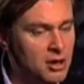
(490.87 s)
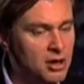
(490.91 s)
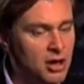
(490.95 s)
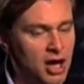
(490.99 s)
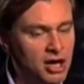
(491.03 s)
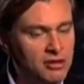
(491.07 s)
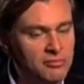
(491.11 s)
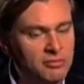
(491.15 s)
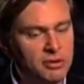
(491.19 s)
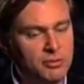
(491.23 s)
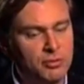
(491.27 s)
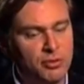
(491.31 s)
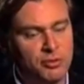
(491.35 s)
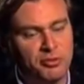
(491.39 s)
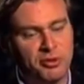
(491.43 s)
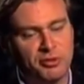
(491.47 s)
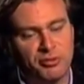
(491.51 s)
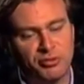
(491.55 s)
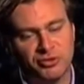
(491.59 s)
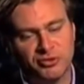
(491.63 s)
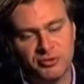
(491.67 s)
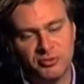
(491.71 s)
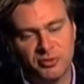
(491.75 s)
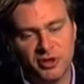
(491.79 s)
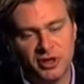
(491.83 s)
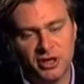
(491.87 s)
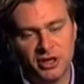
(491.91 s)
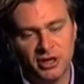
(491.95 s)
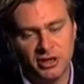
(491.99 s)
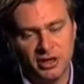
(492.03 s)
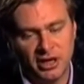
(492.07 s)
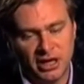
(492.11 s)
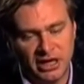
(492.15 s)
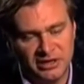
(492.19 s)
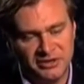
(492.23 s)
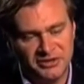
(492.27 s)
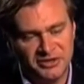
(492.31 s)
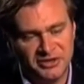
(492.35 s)
I really want people to be
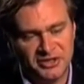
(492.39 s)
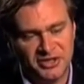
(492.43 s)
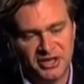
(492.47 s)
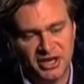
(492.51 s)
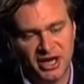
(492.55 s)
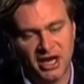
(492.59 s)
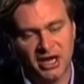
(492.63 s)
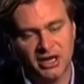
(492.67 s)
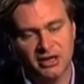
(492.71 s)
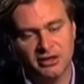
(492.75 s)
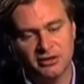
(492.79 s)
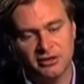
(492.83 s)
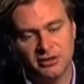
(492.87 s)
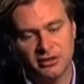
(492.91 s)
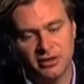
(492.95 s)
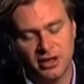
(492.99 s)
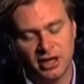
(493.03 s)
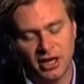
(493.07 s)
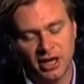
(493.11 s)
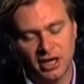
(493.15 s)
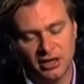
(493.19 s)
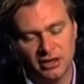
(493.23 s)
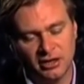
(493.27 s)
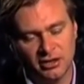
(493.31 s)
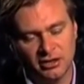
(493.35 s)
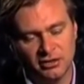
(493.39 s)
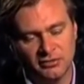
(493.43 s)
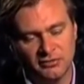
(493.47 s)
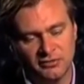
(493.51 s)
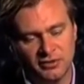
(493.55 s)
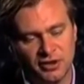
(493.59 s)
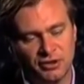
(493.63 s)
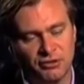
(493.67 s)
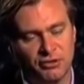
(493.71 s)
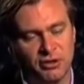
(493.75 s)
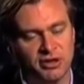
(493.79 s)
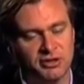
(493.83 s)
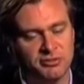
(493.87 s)
entertained and
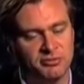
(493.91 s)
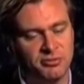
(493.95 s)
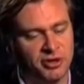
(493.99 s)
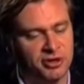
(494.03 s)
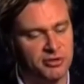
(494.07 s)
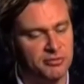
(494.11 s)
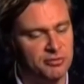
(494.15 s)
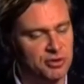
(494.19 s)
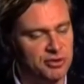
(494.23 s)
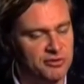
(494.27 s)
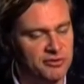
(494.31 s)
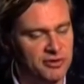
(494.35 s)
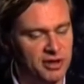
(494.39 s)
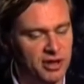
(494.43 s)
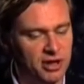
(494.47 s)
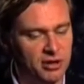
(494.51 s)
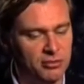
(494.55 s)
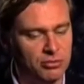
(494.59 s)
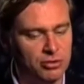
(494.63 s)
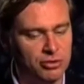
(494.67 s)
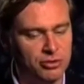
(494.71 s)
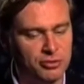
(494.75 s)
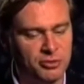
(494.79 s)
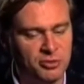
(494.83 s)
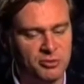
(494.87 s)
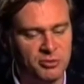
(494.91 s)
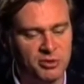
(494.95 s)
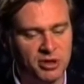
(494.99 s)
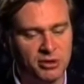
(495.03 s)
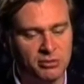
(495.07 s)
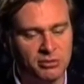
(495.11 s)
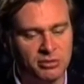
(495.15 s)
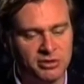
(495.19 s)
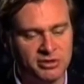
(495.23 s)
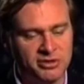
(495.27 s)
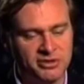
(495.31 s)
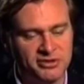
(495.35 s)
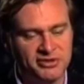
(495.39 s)
invigorated by the movie. I want them to be
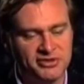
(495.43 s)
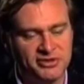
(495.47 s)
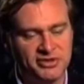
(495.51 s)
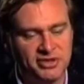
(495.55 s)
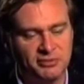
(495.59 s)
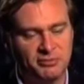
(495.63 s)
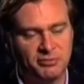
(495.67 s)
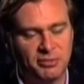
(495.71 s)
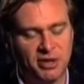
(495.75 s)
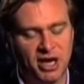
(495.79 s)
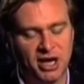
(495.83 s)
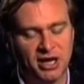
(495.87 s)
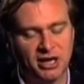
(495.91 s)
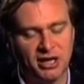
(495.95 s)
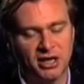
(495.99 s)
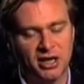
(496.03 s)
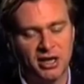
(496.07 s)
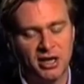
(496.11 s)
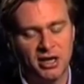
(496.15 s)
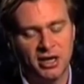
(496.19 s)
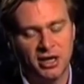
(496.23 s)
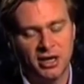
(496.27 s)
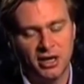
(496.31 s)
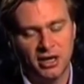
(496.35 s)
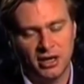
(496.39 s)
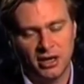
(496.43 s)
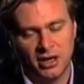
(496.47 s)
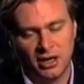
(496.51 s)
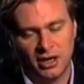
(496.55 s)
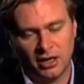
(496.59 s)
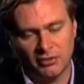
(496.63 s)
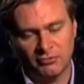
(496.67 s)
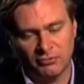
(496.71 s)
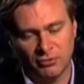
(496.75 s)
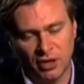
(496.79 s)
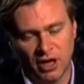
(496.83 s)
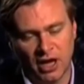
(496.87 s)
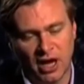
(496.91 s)
able to just sit back
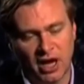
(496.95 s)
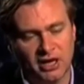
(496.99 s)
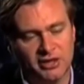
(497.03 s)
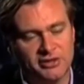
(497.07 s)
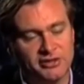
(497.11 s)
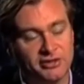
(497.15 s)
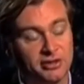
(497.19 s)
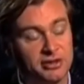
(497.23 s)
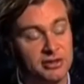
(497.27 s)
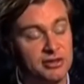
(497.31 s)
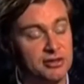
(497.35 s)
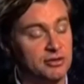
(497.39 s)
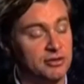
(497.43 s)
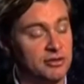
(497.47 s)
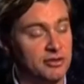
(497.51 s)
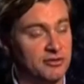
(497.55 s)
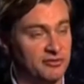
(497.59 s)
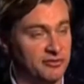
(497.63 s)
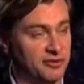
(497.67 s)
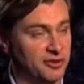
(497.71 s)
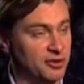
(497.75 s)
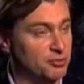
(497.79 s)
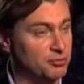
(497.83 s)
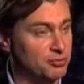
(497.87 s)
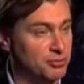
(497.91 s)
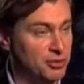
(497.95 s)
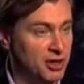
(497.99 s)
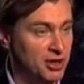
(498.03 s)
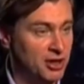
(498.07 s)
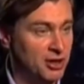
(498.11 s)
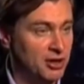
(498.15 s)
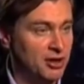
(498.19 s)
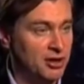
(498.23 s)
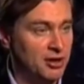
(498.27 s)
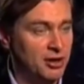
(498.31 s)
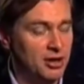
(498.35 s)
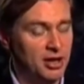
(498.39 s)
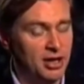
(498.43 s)
and relax and enjoy the film.
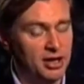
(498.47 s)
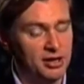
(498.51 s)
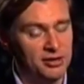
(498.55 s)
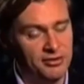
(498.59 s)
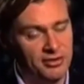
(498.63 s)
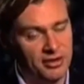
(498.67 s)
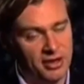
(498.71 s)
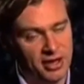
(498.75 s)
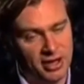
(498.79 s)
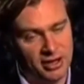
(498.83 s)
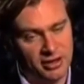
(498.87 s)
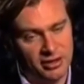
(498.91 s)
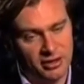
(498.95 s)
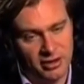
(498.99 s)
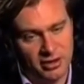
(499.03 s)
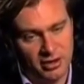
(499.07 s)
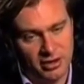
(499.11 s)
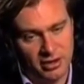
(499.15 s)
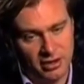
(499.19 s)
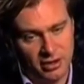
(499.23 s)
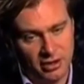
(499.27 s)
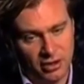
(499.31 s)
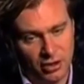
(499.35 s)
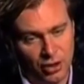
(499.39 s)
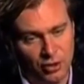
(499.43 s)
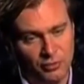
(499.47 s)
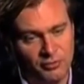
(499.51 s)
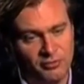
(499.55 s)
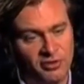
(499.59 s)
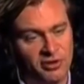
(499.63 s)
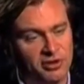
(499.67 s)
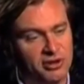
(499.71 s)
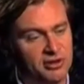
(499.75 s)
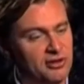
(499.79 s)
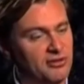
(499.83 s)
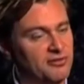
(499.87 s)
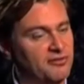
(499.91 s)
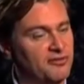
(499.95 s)
And then
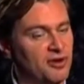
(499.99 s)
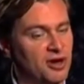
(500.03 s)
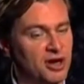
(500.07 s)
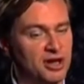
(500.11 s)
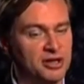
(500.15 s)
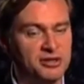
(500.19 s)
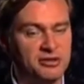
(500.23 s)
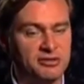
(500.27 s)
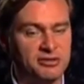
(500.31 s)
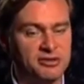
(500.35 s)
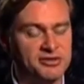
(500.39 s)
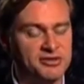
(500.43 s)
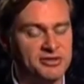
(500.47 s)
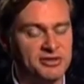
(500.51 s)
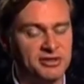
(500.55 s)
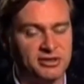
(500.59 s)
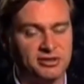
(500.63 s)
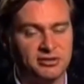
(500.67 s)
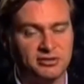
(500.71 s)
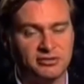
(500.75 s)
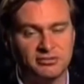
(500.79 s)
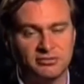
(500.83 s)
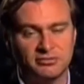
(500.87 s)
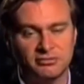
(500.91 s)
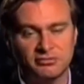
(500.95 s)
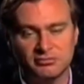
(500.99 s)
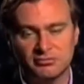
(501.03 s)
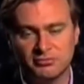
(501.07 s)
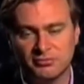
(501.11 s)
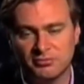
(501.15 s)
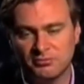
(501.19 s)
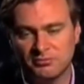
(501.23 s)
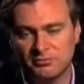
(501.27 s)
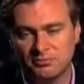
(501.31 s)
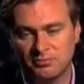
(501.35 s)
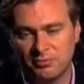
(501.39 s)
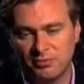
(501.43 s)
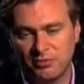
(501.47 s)
hopefully they'll find there are certain
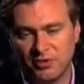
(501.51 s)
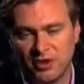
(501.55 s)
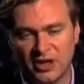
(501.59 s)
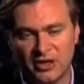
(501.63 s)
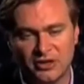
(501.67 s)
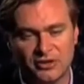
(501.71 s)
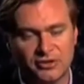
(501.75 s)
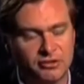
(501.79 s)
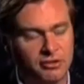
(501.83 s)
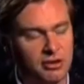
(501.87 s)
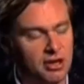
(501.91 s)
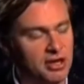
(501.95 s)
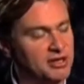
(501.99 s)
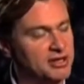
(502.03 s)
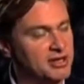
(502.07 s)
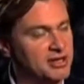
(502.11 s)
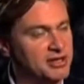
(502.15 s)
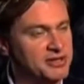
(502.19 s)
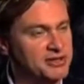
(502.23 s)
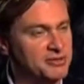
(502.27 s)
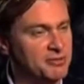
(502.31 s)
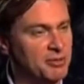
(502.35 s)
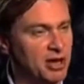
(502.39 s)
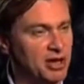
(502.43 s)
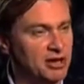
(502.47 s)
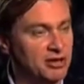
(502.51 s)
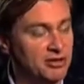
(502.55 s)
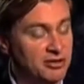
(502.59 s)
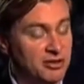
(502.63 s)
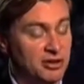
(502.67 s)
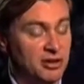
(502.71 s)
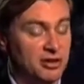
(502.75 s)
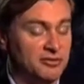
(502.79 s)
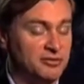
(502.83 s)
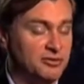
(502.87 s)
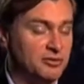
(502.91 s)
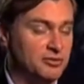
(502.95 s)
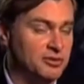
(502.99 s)
things or ideas about it that
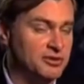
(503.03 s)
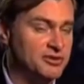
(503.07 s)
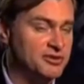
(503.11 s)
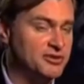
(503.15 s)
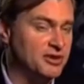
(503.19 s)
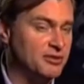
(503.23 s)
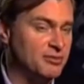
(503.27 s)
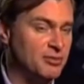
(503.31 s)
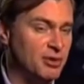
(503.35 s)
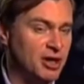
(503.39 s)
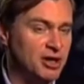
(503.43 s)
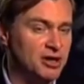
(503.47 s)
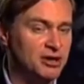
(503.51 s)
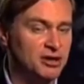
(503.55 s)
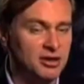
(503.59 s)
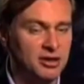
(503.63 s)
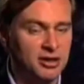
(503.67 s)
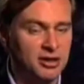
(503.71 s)
afterwards they might